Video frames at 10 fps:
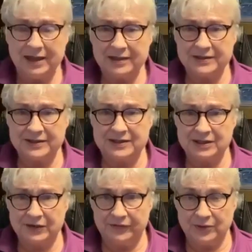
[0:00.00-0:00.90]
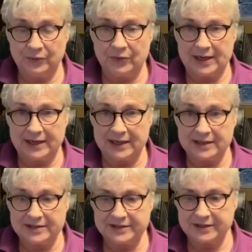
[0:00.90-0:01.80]
it's different
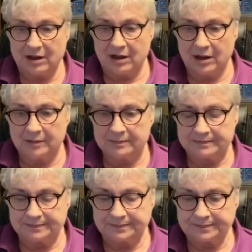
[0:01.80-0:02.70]
ways. I'm